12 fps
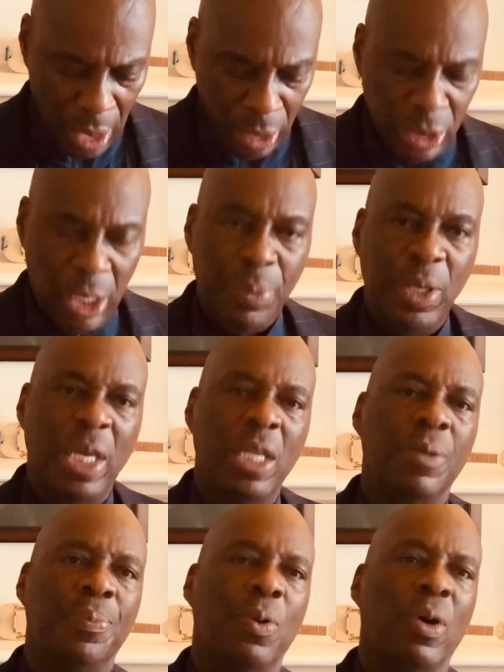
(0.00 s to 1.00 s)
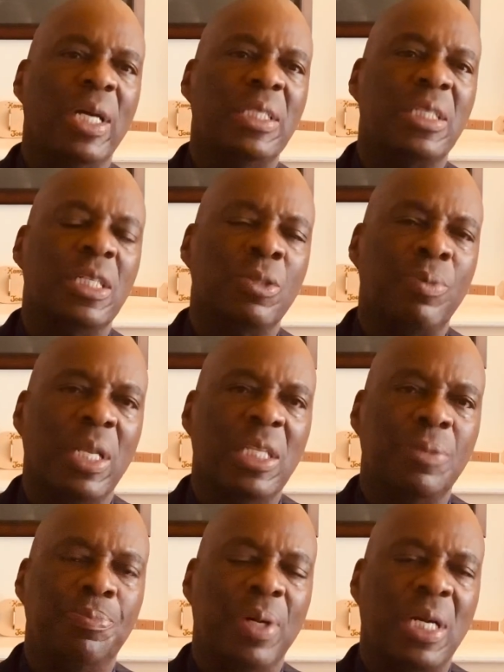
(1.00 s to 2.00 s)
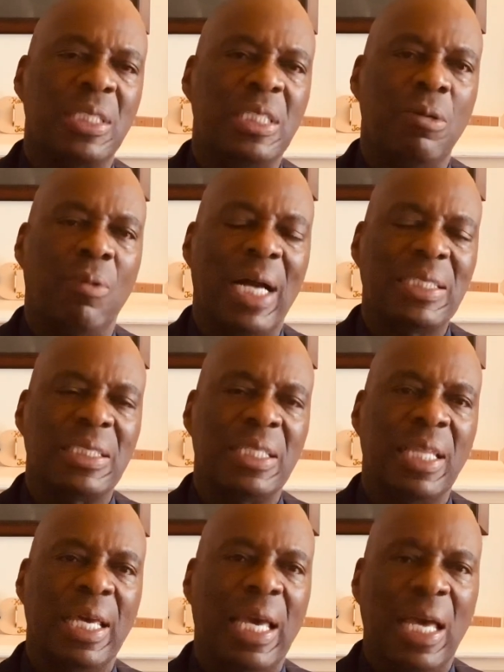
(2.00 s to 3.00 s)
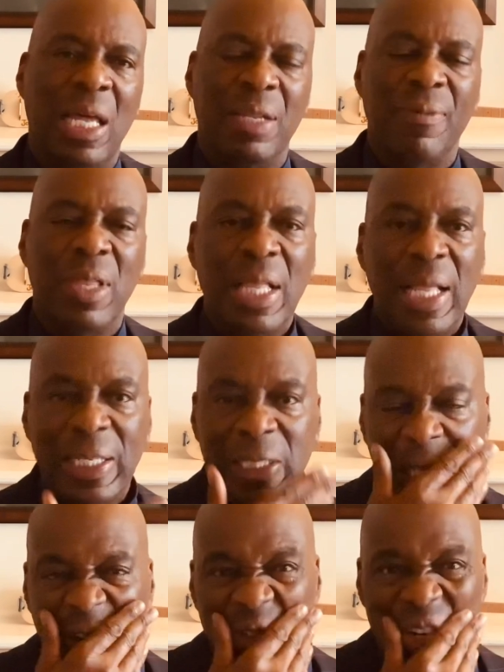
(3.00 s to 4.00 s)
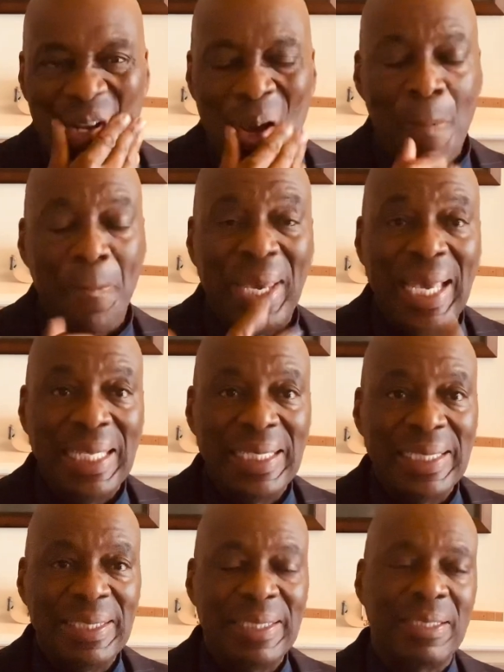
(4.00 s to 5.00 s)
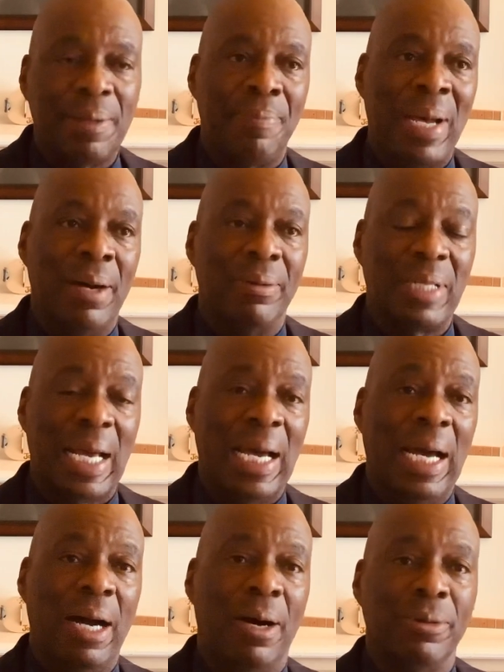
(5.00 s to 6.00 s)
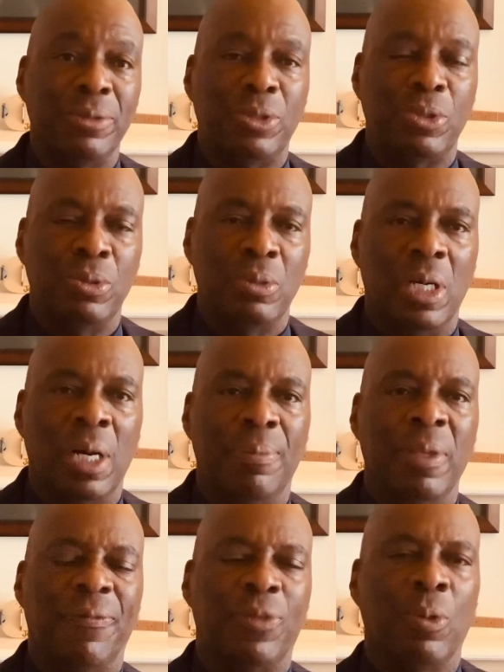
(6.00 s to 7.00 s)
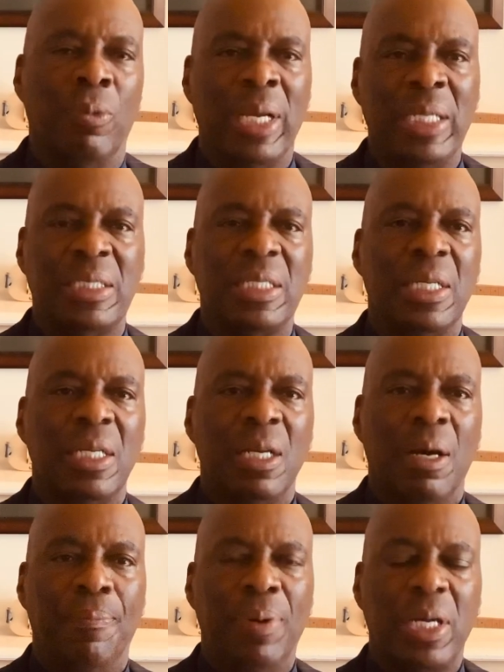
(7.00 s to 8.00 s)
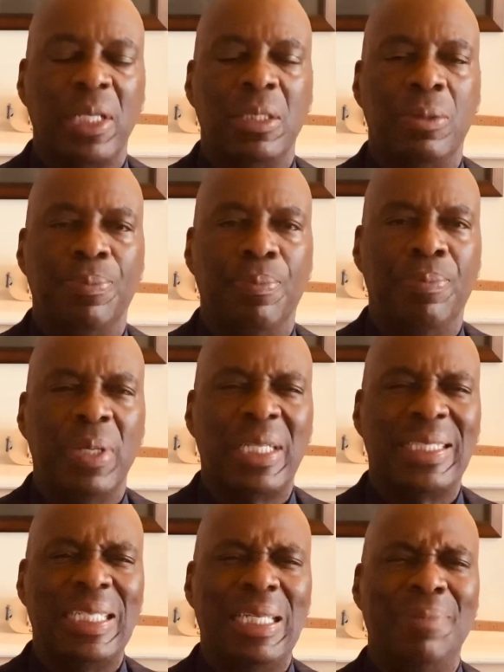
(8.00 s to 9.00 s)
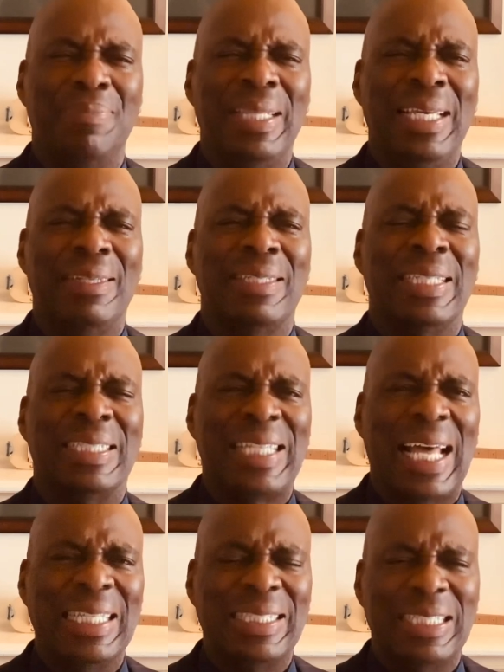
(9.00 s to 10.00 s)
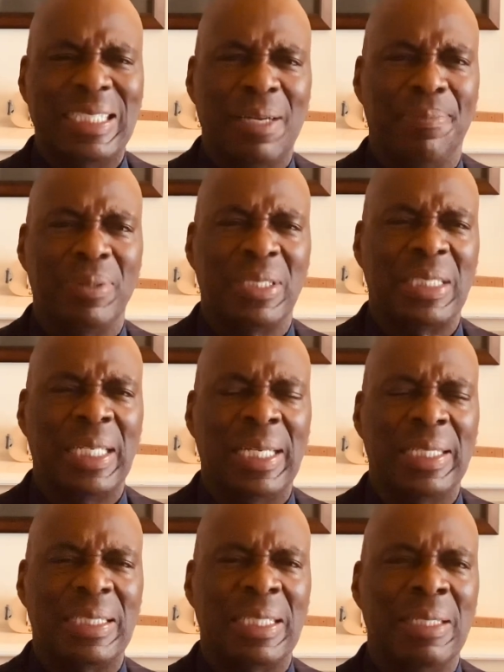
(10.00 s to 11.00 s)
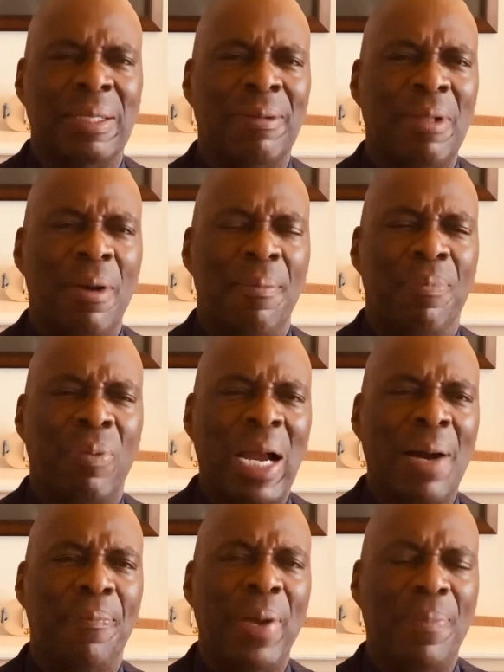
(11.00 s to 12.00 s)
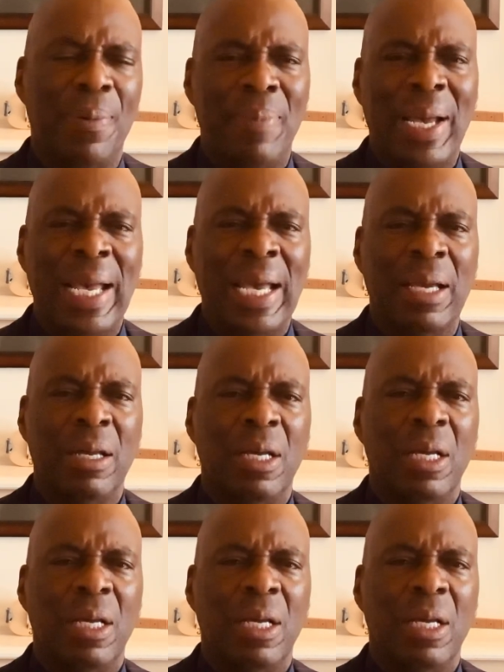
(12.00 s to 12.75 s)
W.E. Du Bois, as well as Booker T. Washington. They had different opinions about how to uplift the race. Booker T believed in the talented 10%, the brown paper bag.